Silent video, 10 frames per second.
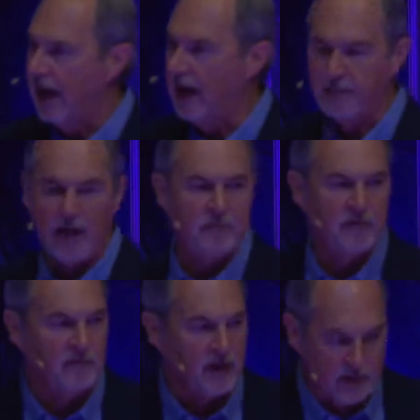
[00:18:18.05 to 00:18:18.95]
I applied
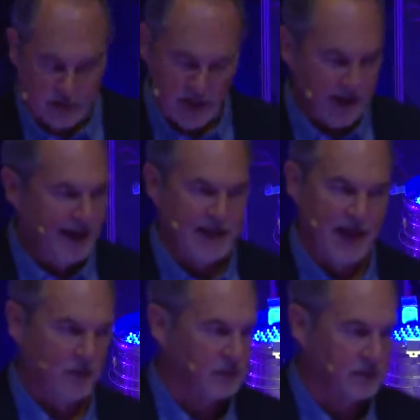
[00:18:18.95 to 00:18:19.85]
my faith and
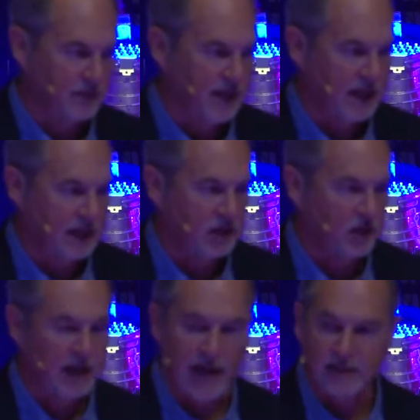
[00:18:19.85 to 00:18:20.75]
that was great. And
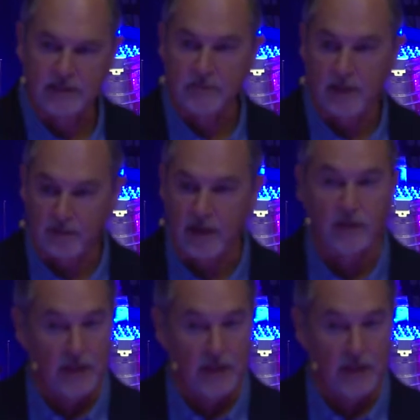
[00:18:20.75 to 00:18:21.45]
God answered my faith.